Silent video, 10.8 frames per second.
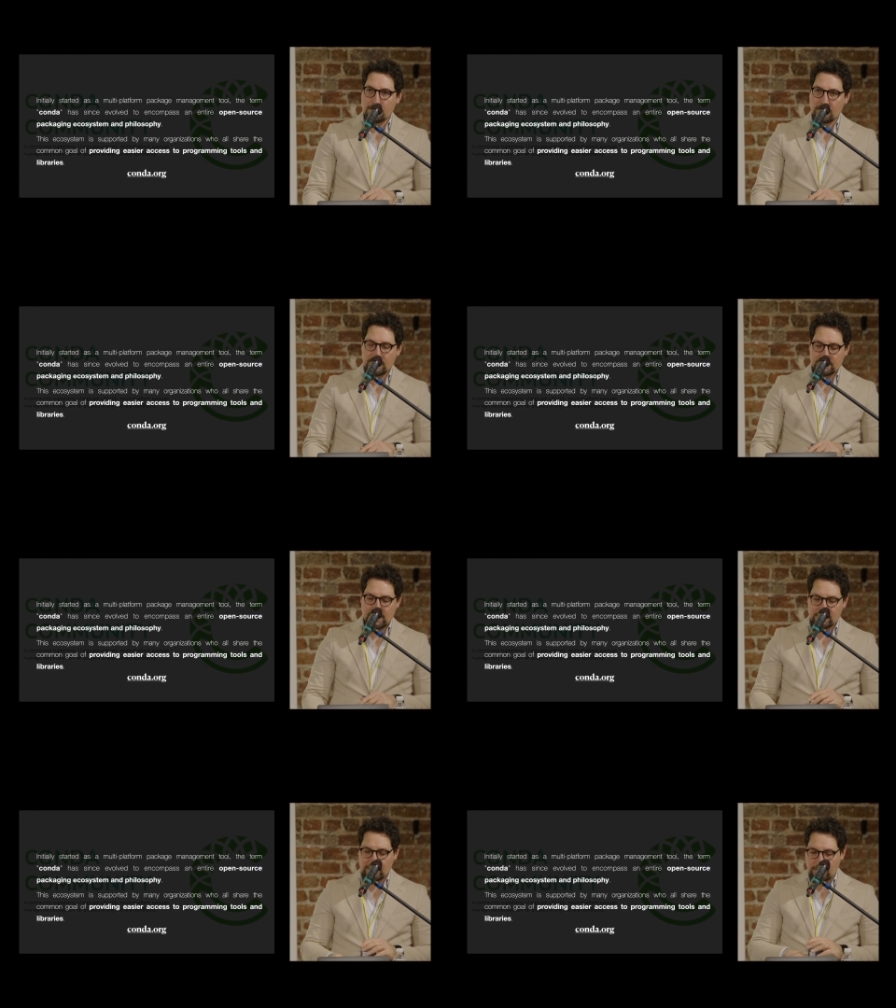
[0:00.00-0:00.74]
is
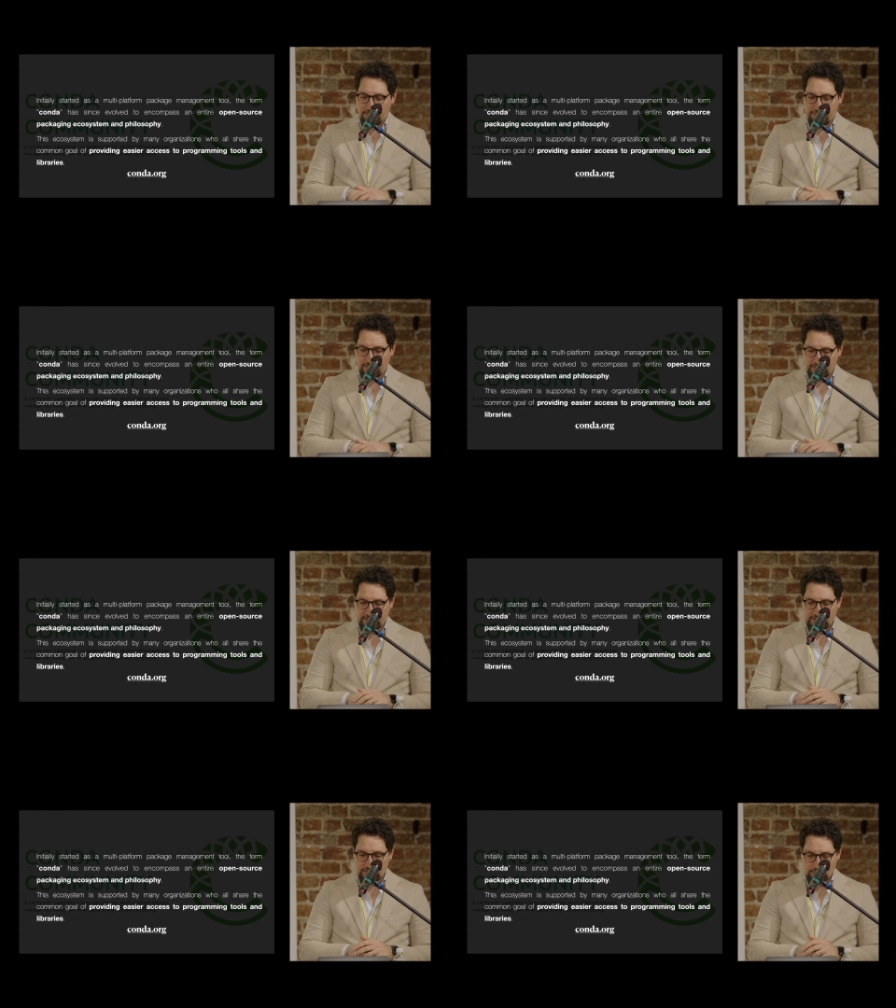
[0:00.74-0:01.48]
actually
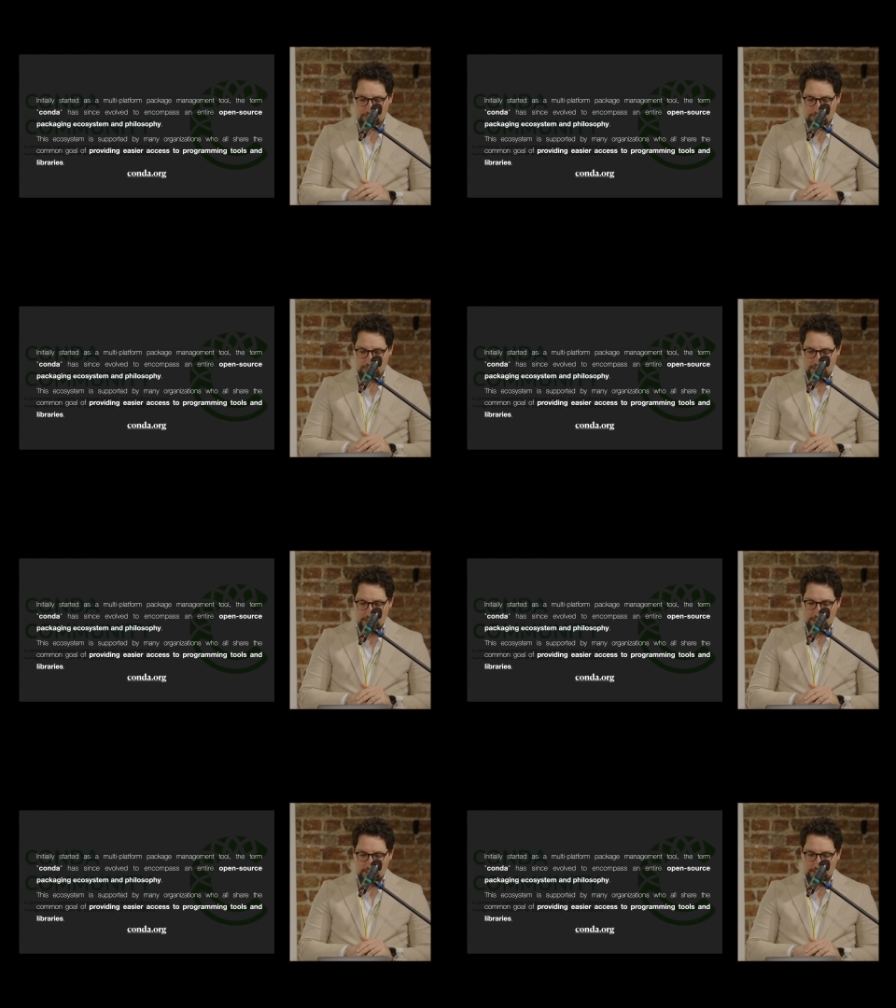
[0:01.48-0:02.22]
referring to
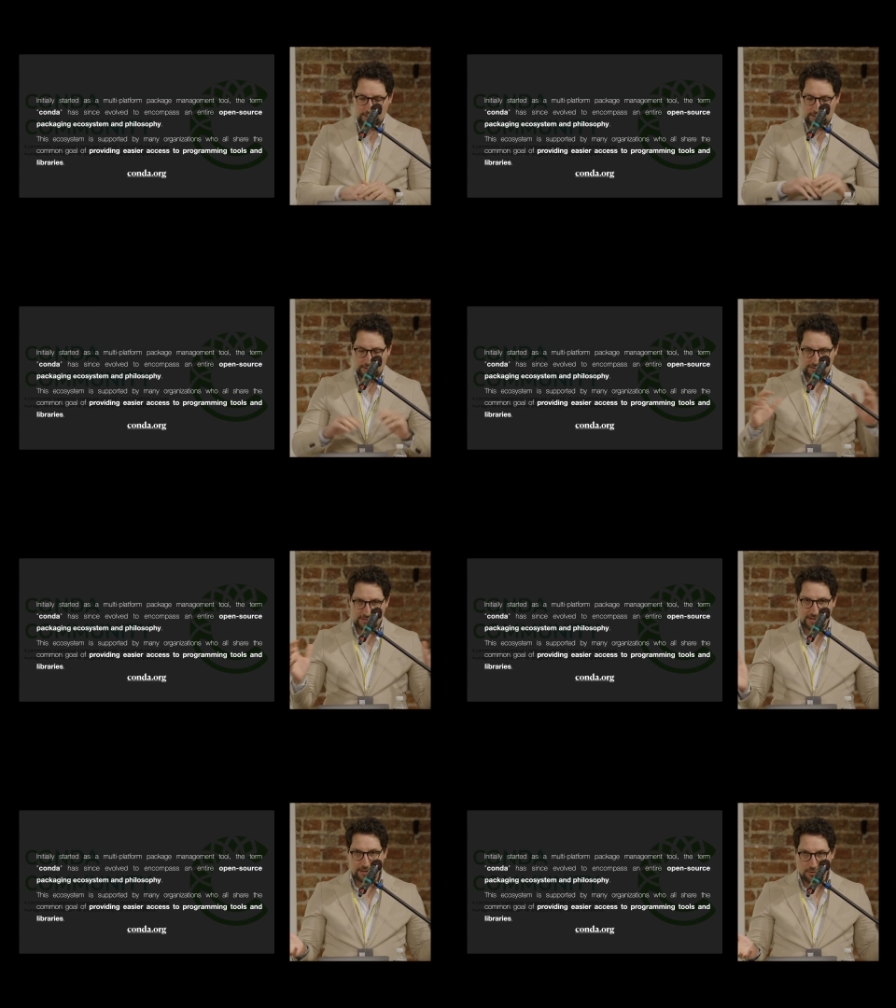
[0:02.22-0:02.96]
an
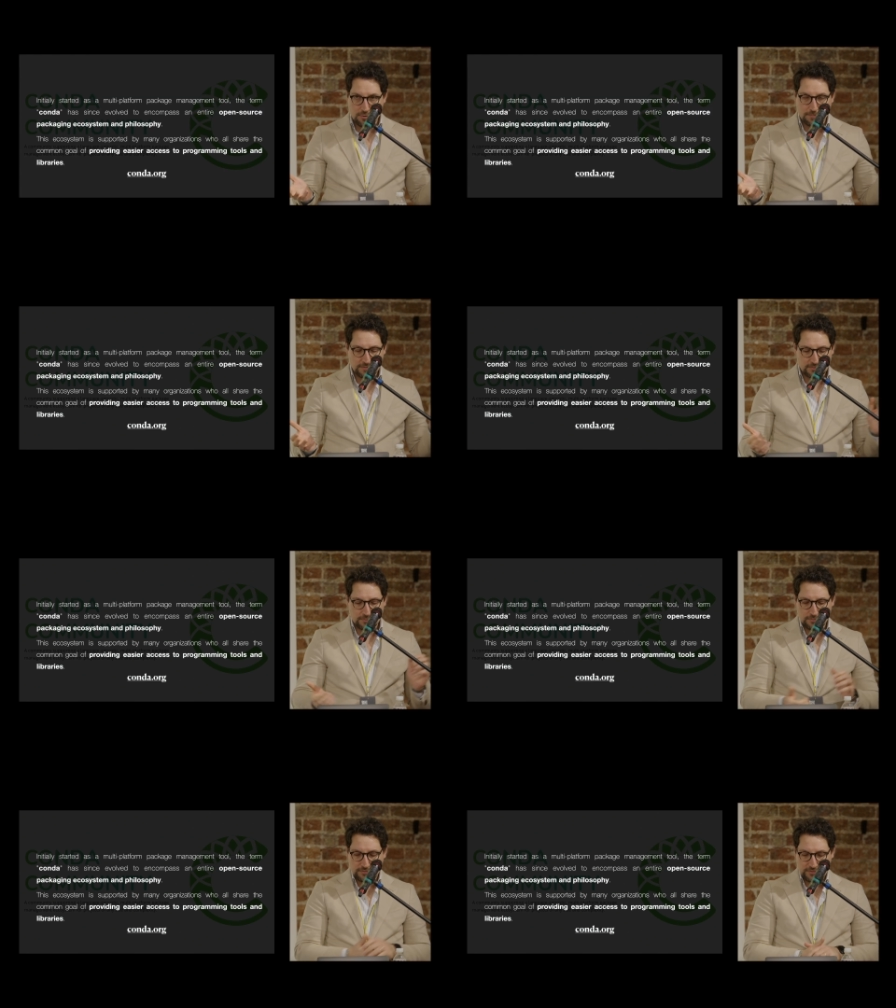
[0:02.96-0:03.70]
entire open
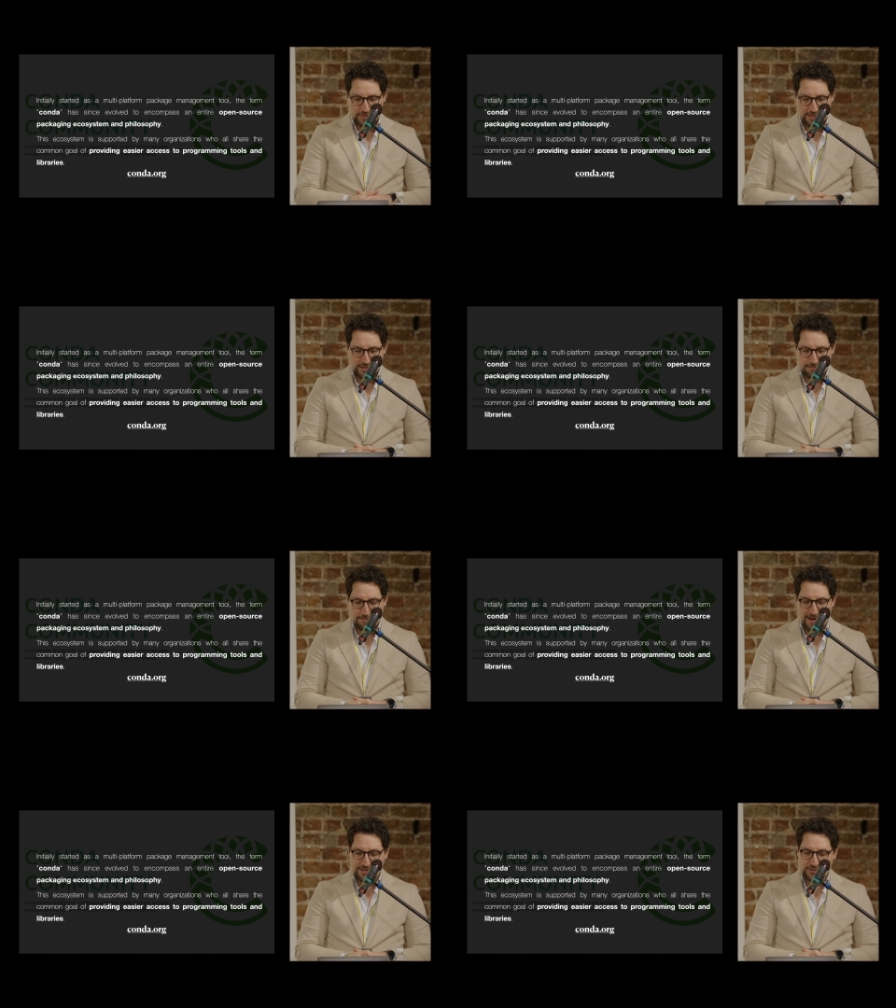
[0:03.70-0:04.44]
source
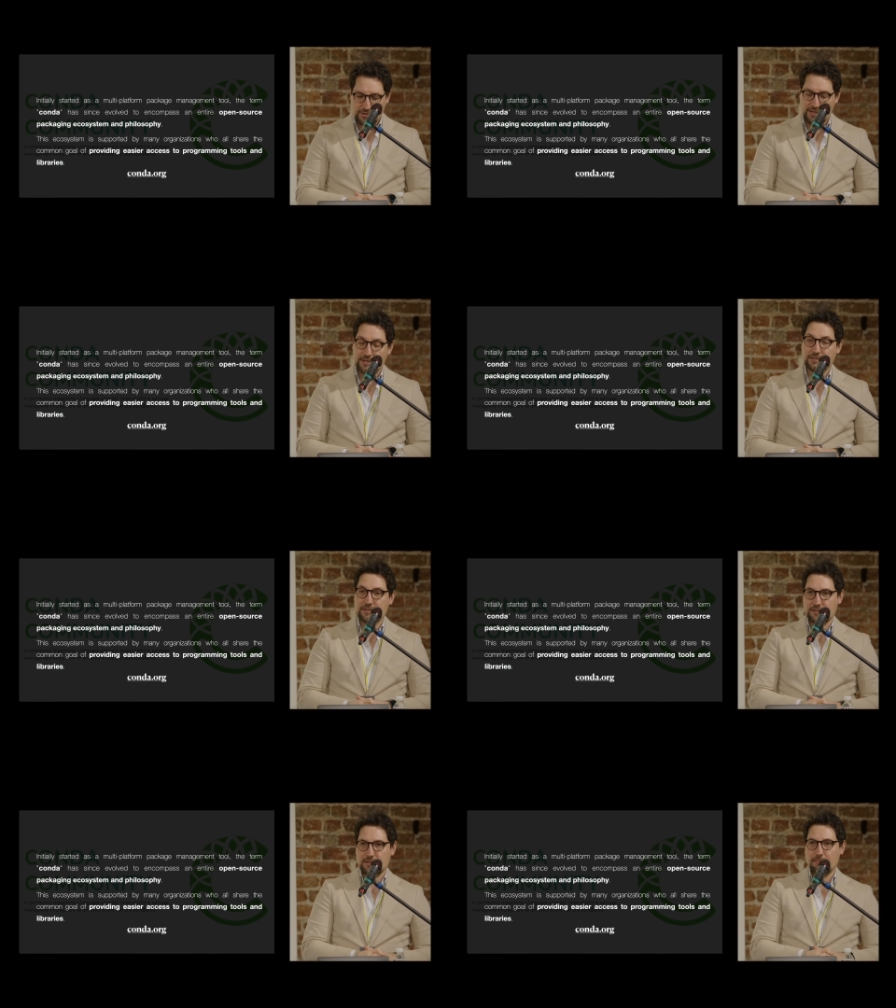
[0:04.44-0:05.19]
packaging
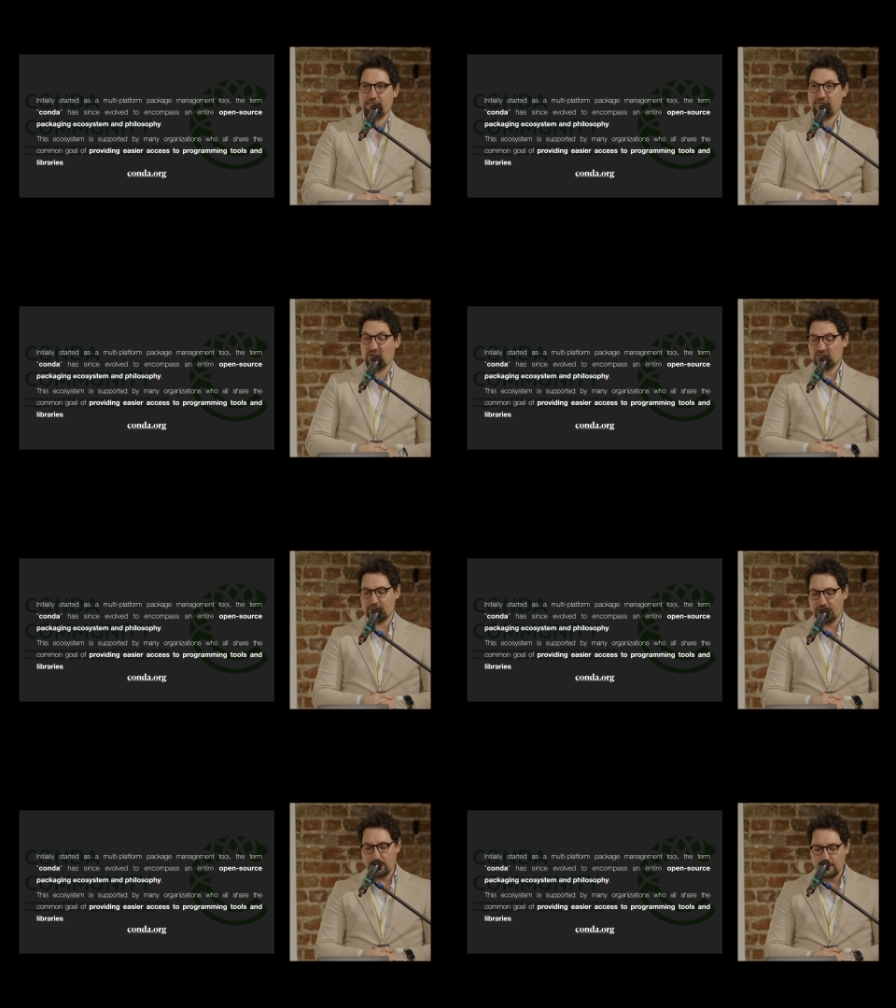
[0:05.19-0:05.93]
ecosystem and
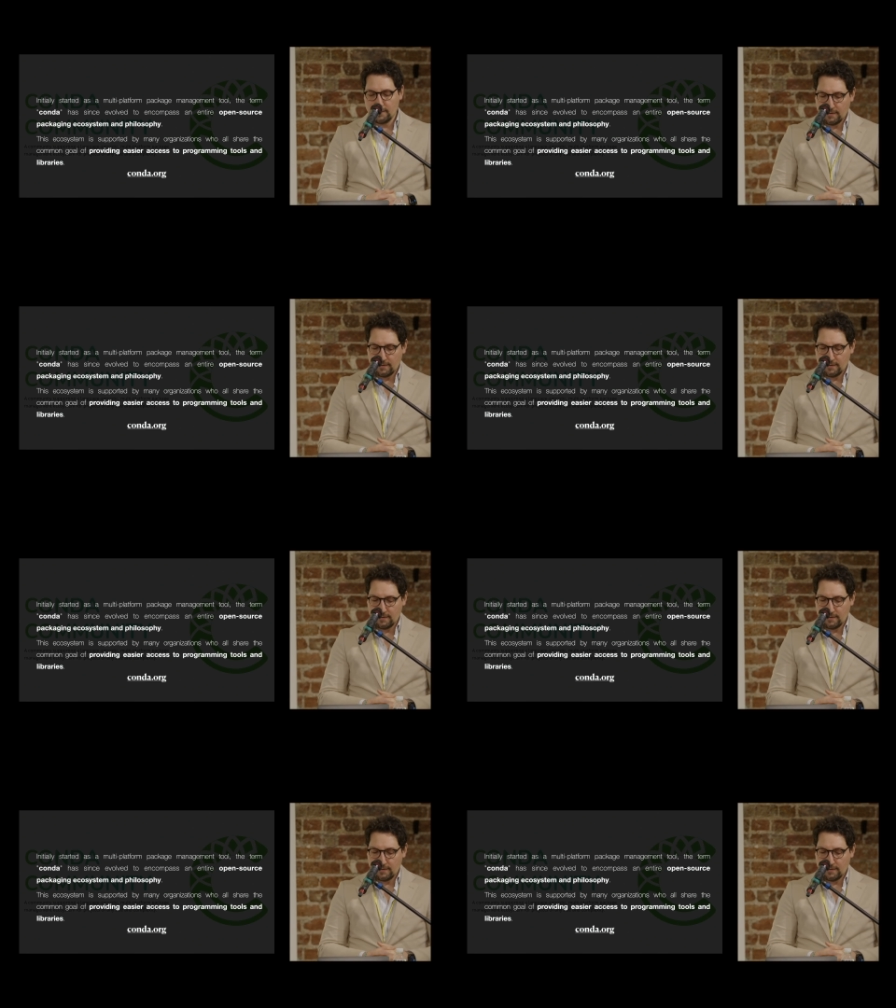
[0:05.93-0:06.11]
philosophy.